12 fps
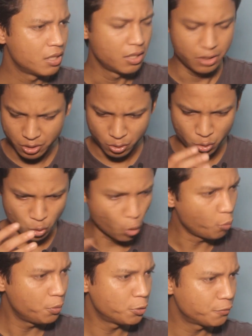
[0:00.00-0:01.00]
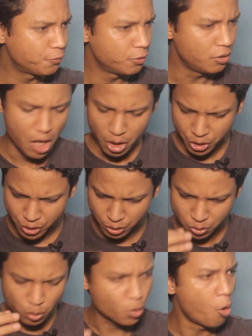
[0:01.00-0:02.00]
She's so beautiful.
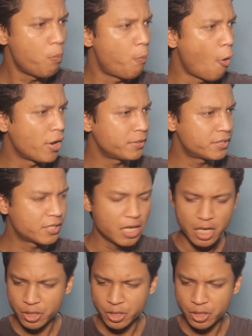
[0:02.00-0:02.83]
She's so poised.